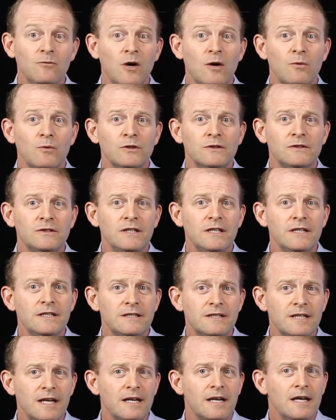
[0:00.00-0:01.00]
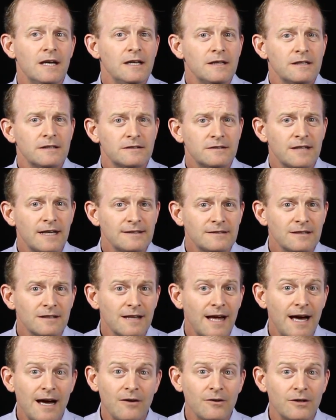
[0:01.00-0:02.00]
What we'll see is that the SET's
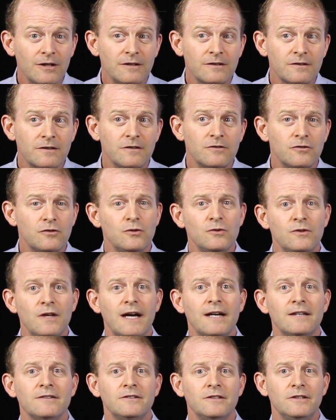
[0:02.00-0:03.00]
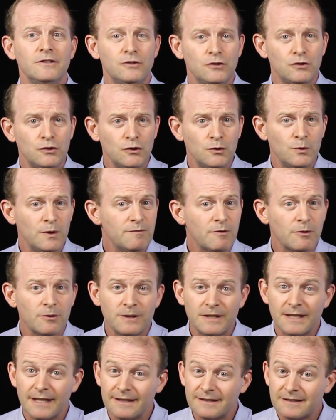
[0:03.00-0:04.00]
allowed it since 2002. We've
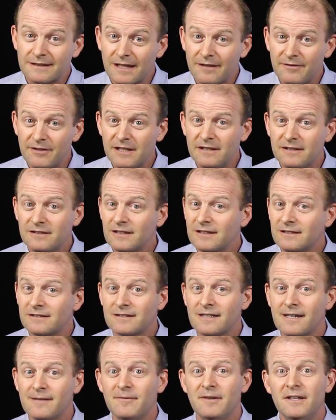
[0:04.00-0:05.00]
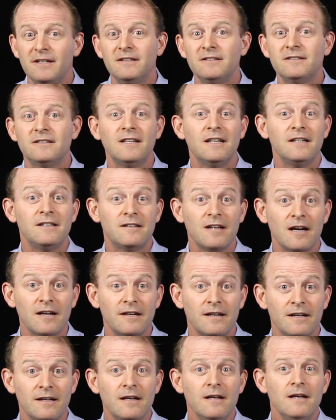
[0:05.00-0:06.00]
only had 76 companies that done
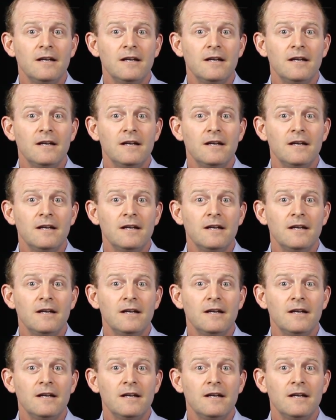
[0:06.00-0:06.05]
it.